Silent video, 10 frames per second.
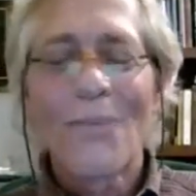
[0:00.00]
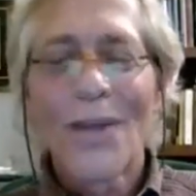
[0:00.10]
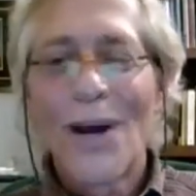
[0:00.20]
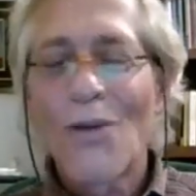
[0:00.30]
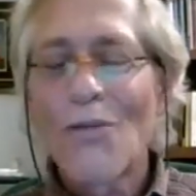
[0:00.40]

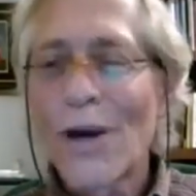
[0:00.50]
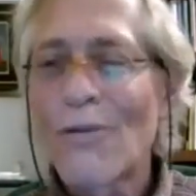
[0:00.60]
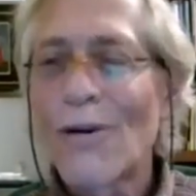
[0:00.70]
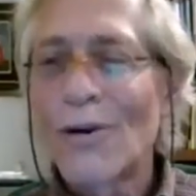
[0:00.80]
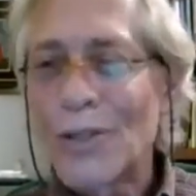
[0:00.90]

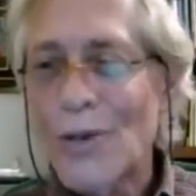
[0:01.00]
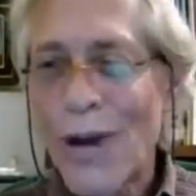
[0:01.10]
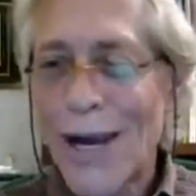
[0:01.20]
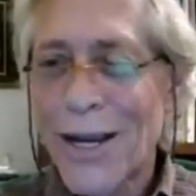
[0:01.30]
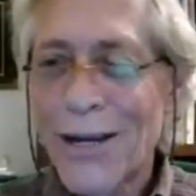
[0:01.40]
railroad
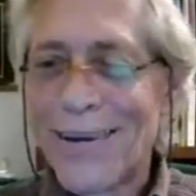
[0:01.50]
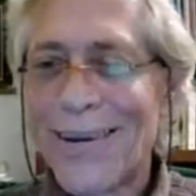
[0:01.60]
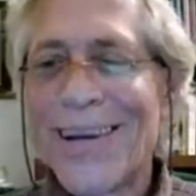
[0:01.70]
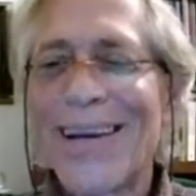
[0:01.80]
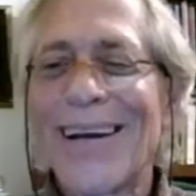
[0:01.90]
track,
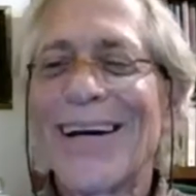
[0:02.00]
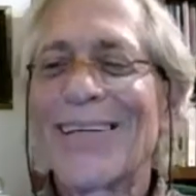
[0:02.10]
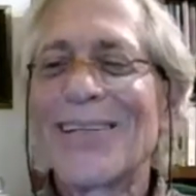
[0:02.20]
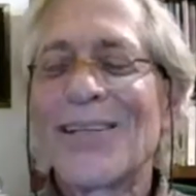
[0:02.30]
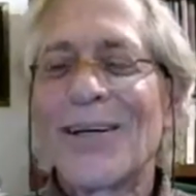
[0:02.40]

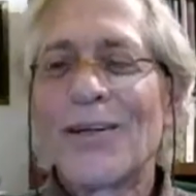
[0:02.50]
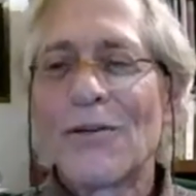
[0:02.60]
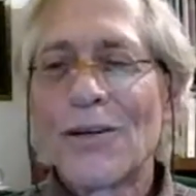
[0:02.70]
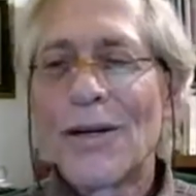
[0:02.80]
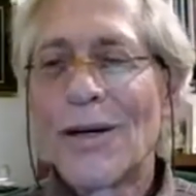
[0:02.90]
and there
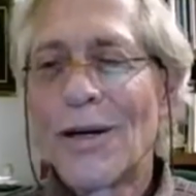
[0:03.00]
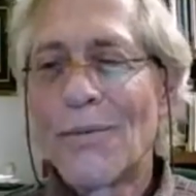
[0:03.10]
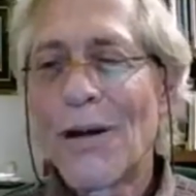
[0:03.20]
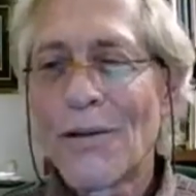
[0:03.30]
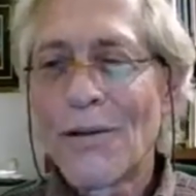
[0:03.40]
were
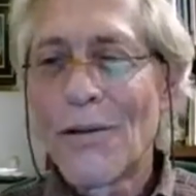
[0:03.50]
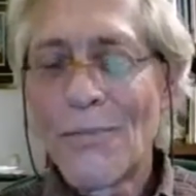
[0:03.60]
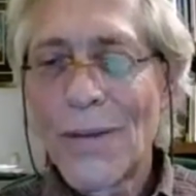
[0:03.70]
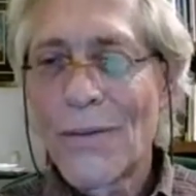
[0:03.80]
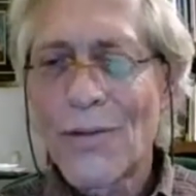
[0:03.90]
about
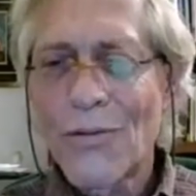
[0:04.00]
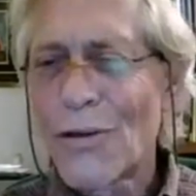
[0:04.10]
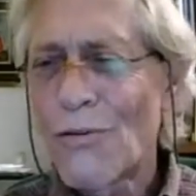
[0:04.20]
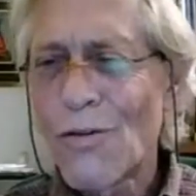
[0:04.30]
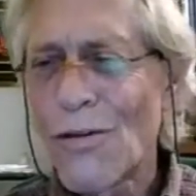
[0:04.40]
maybe three
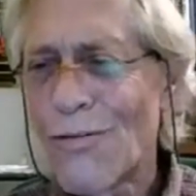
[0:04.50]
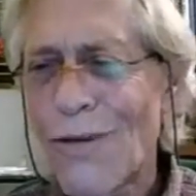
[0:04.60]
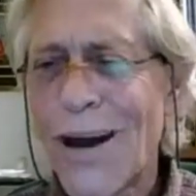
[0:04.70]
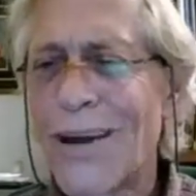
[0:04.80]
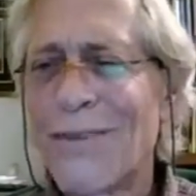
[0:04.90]
or four or
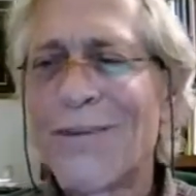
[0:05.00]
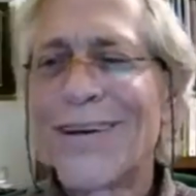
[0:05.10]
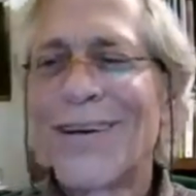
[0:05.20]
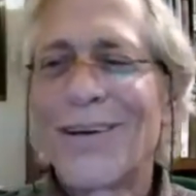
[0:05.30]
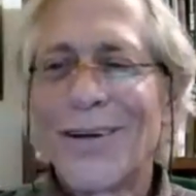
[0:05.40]
five
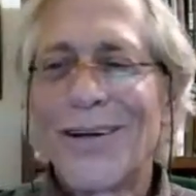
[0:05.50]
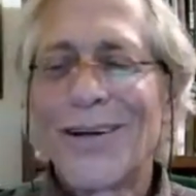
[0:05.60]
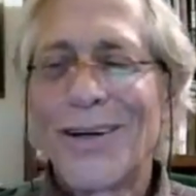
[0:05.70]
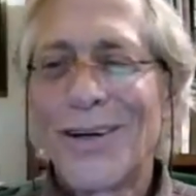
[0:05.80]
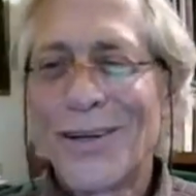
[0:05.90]

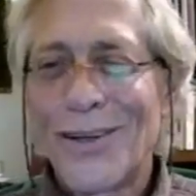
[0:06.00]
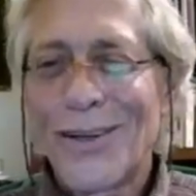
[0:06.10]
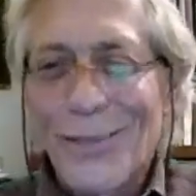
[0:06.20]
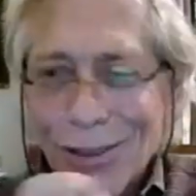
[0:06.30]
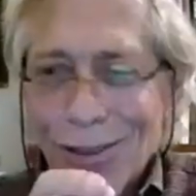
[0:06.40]
uh,
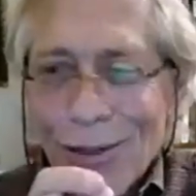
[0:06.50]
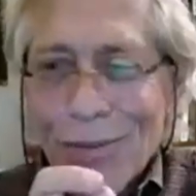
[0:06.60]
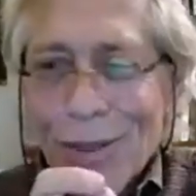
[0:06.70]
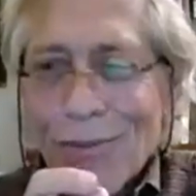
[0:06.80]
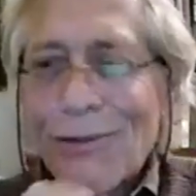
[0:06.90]
little
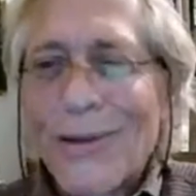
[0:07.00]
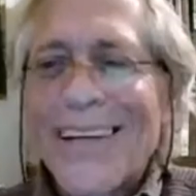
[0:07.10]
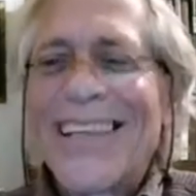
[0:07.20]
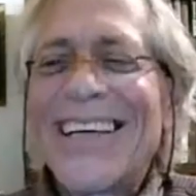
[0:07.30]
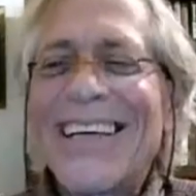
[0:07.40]
people,
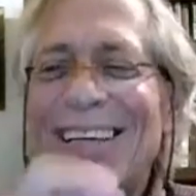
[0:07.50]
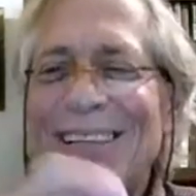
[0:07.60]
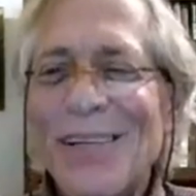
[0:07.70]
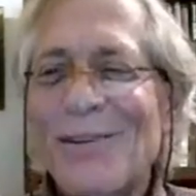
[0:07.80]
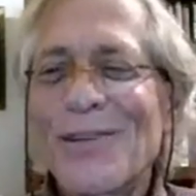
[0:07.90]

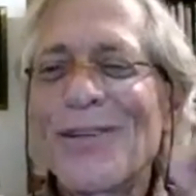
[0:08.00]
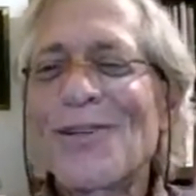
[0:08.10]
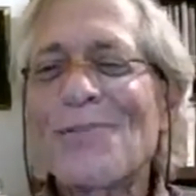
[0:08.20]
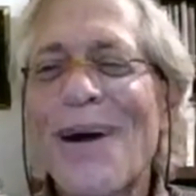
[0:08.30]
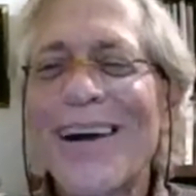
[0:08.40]
and they were in your
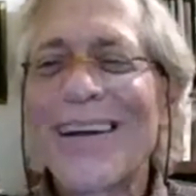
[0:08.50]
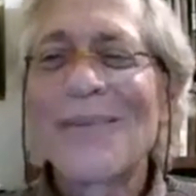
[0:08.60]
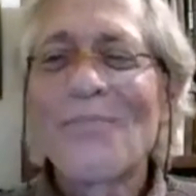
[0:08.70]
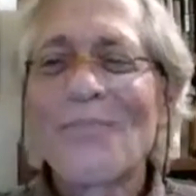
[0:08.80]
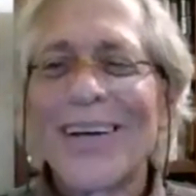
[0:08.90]
spine,
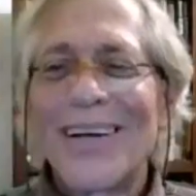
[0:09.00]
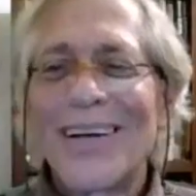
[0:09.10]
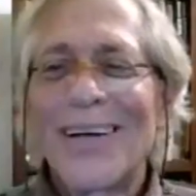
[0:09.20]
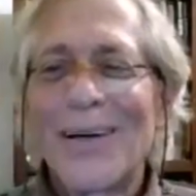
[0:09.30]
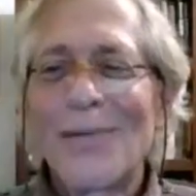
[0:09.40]

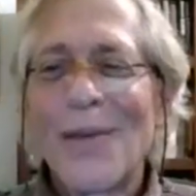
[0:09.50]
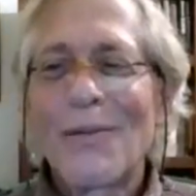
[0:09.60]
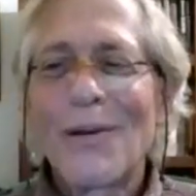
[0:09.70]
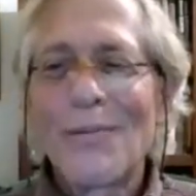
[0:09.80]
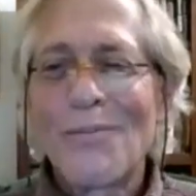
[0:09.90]

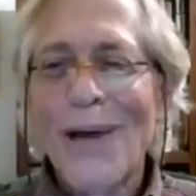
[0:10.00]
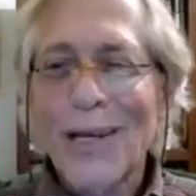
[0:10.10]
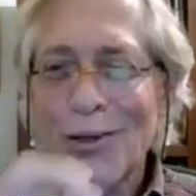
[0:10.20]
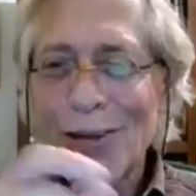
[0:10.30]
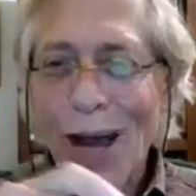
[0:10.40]
maybe
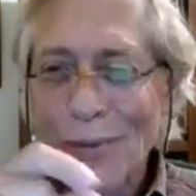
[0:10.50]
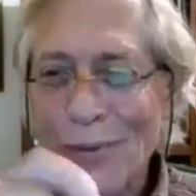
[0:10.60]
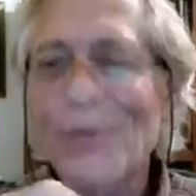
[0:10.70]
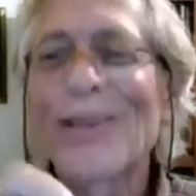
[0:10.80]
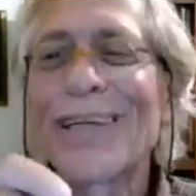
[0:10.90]

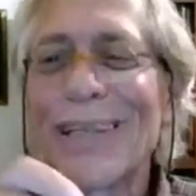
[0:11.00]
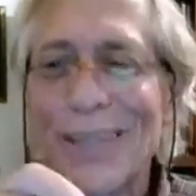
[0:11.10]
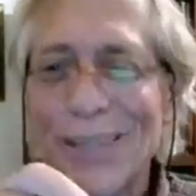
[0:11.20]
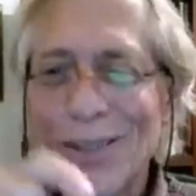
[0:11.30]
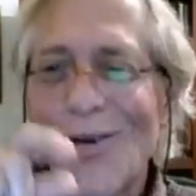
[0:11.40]

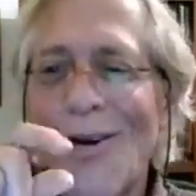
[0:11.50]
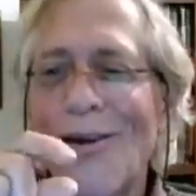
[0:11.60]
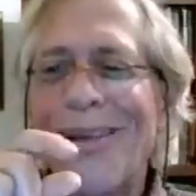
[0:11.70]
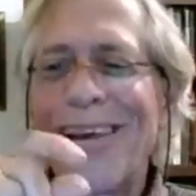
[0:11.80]
microscopically tall,